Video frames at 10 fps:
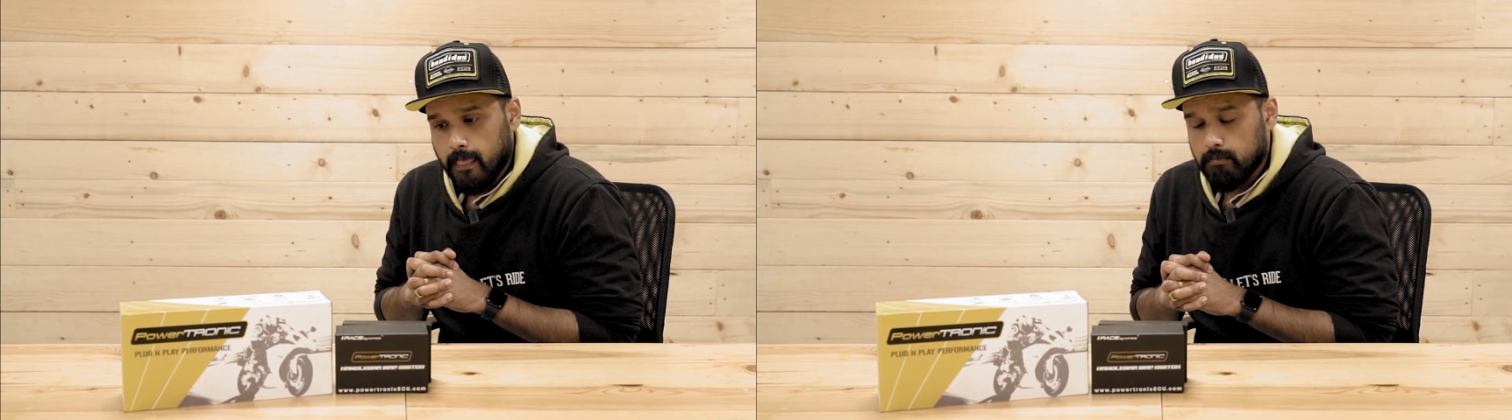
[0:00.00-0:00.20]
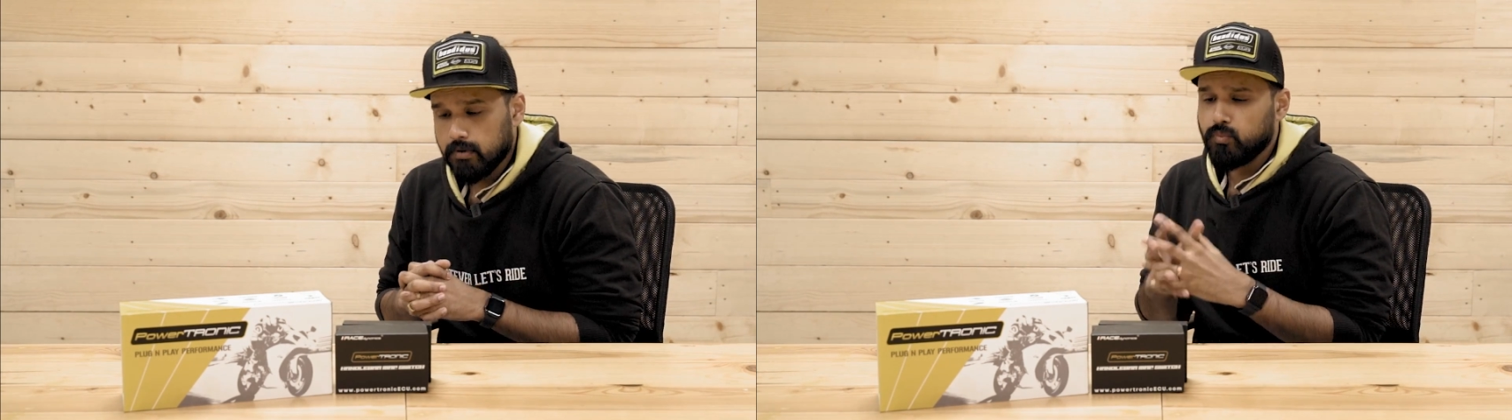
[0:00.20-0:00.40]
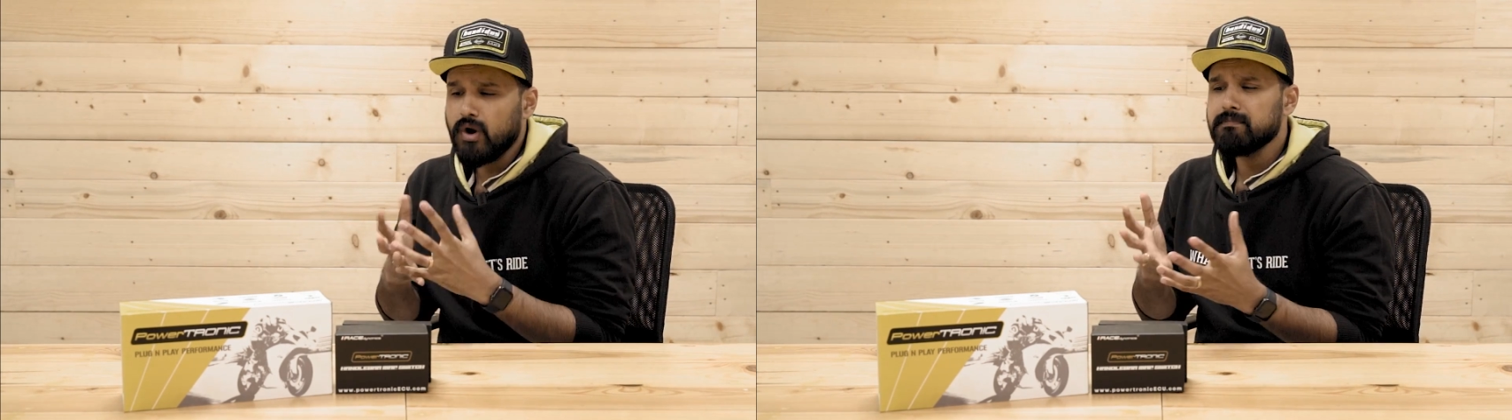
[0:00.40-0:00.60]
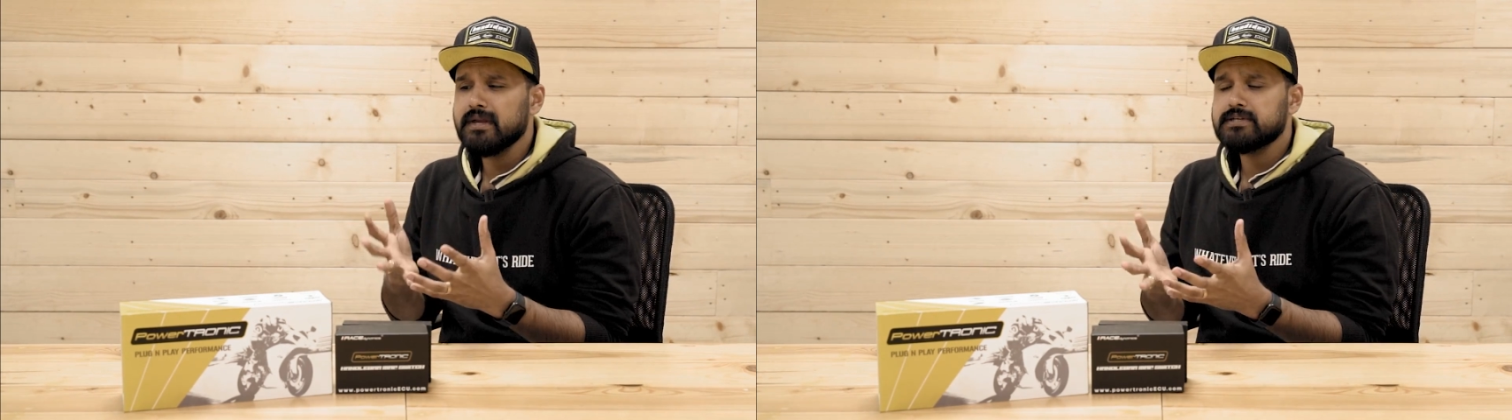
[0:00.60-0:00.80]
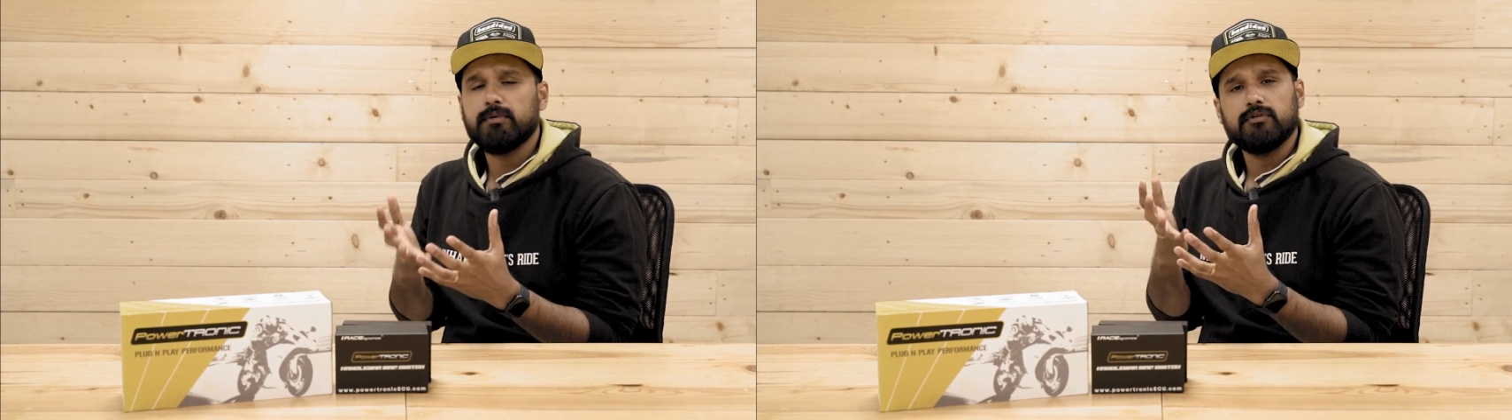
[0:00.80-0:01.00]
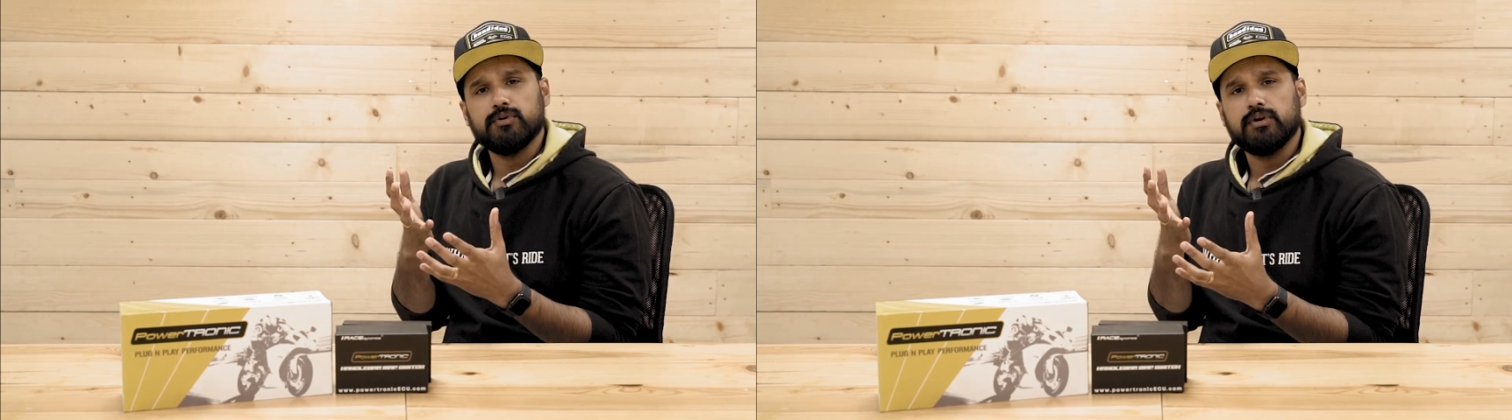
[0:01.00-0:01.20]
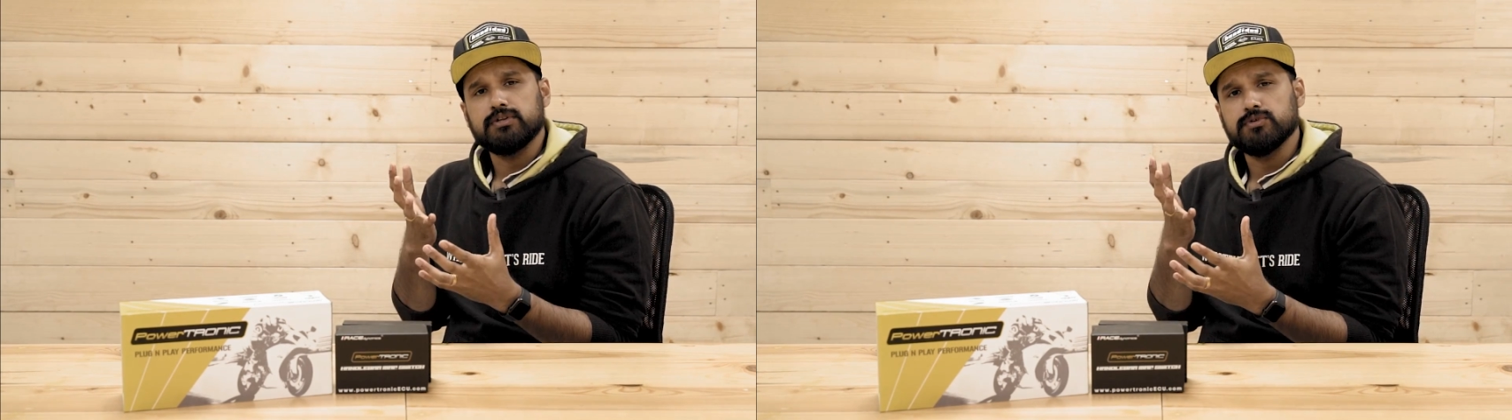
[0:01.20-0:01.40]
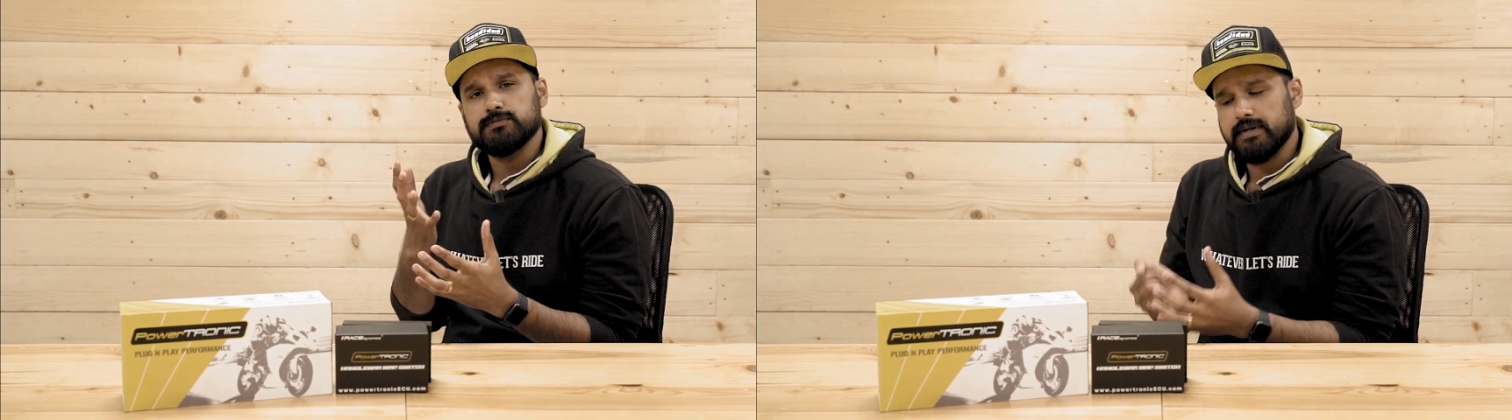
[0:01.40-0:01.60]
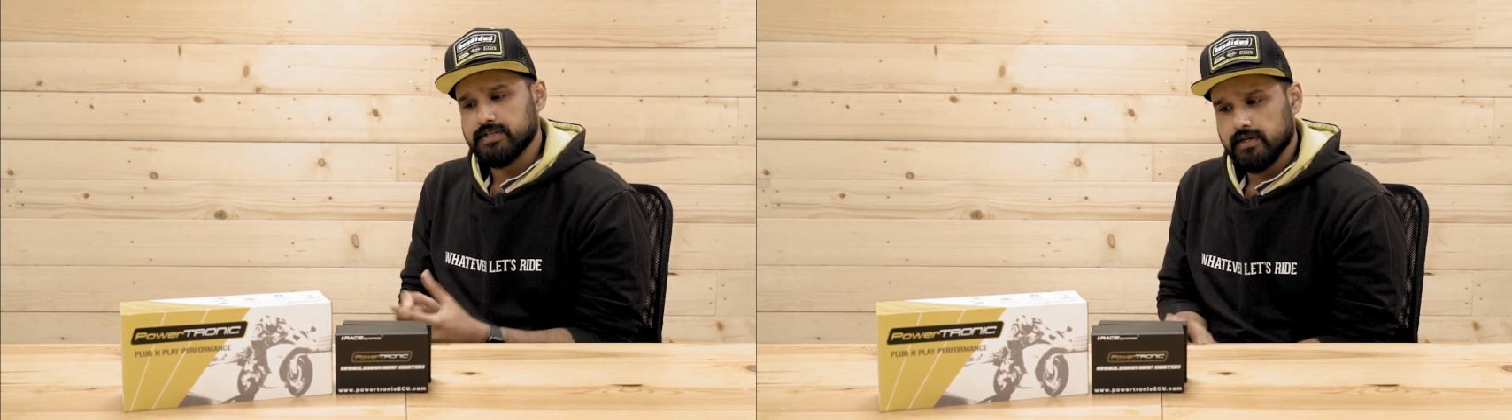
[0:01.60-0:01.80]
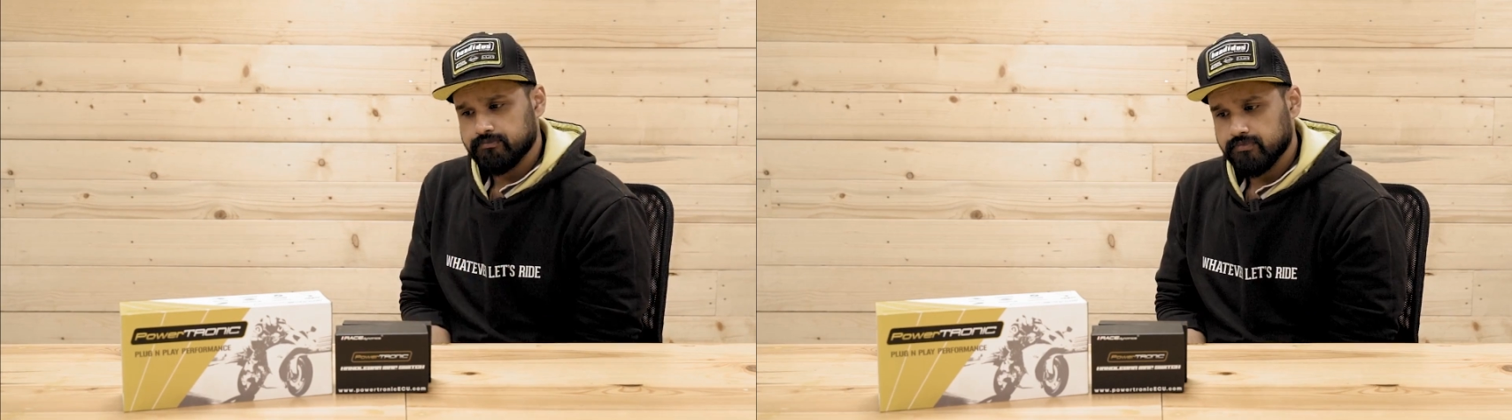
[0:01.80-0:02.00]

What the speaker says: But what makes Powertronic so special?